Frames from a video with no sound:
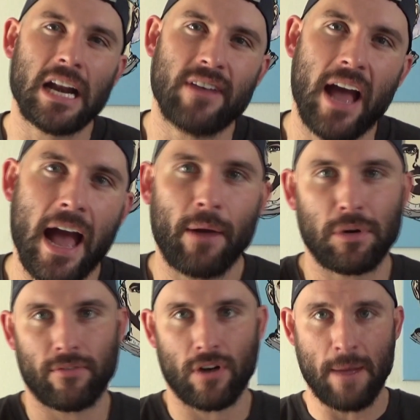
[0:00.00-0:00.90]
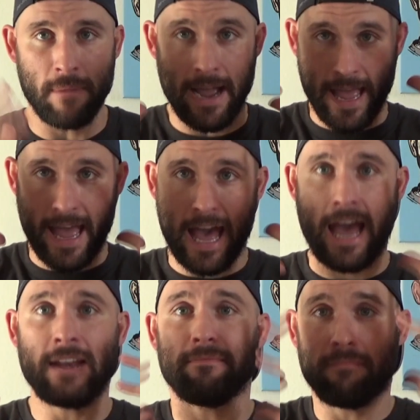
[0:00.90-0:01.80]
of a hack whenever my hat
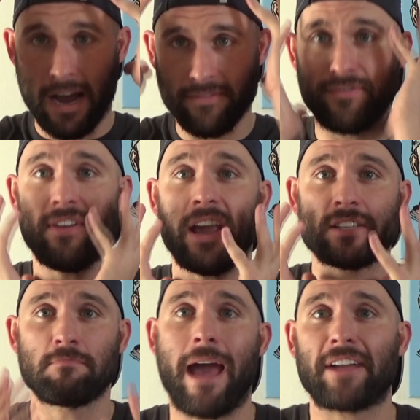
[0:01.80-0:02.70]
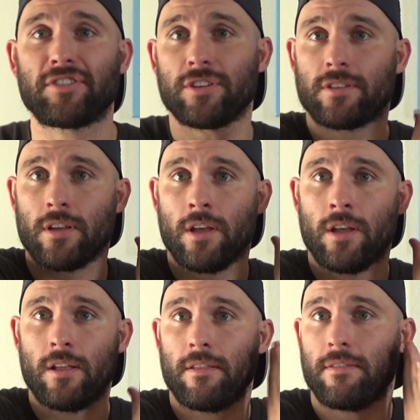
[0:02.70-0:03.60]
and my face matches
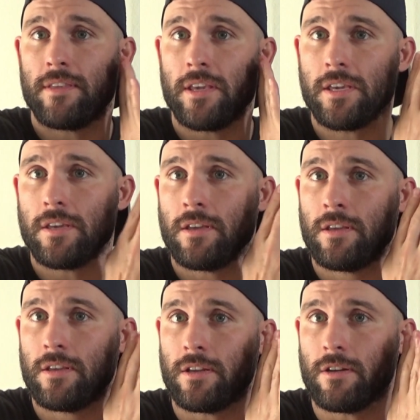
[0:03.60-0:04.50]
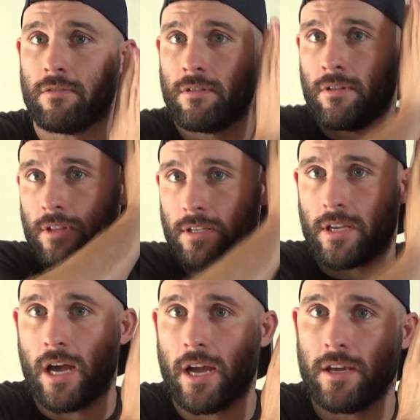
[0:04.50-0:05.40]
the, you know, this
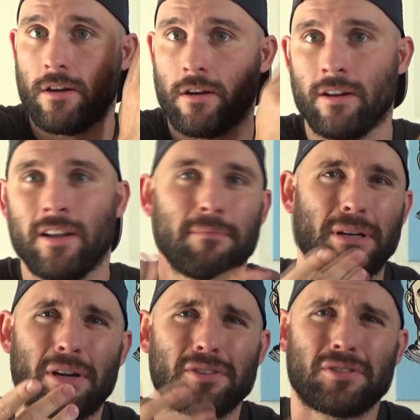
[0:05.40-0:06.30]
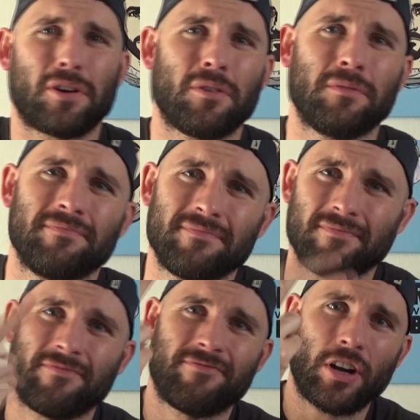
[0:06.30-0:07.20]
guy here. But also,
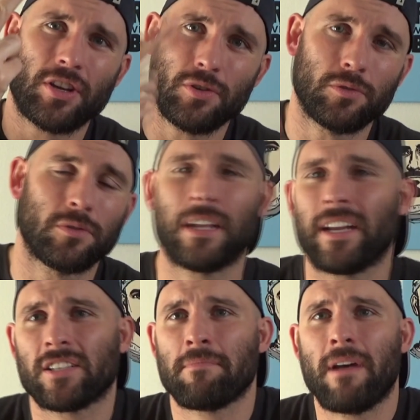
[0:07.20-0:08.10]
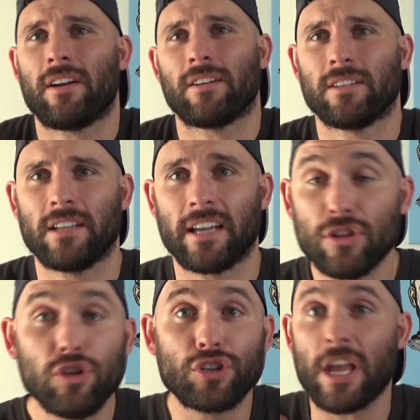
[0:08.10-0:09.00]
fuck you. Like, it doesn't matter. It
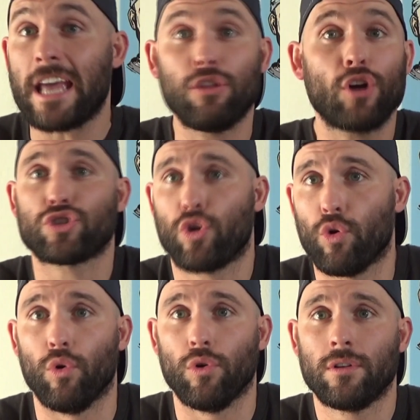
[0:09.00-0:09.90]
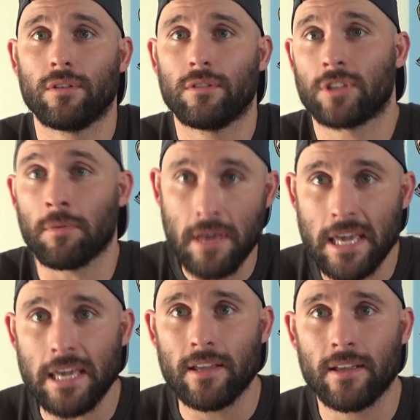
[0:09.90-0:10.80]
looks cool to
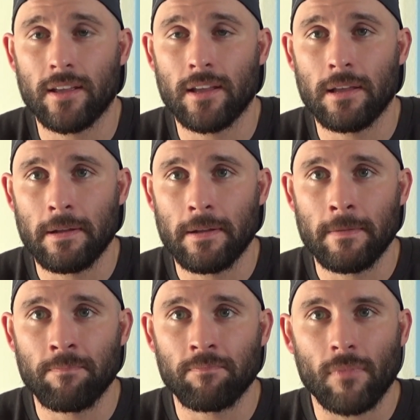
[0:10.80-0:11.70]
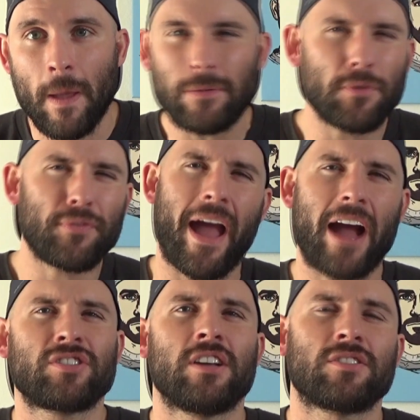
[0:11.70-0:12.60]
me. And that's what
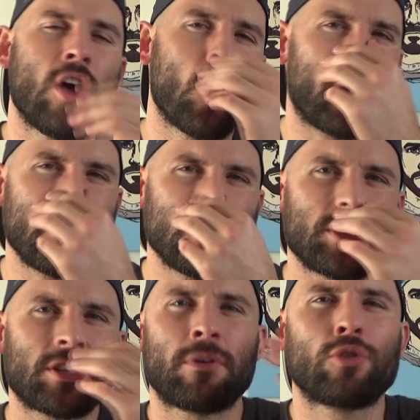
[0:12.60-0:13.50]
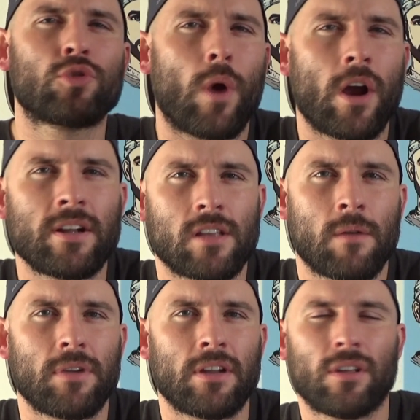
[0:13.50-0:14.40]
fashion is. Whenever you see someone who's wearing
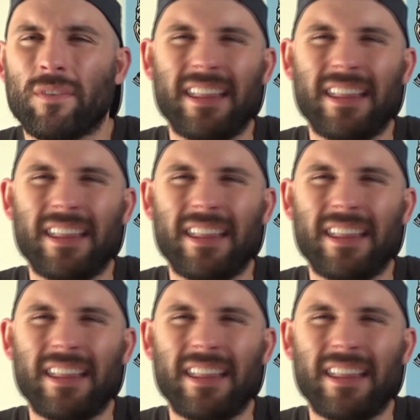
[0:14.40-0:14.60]
something, you're like, well,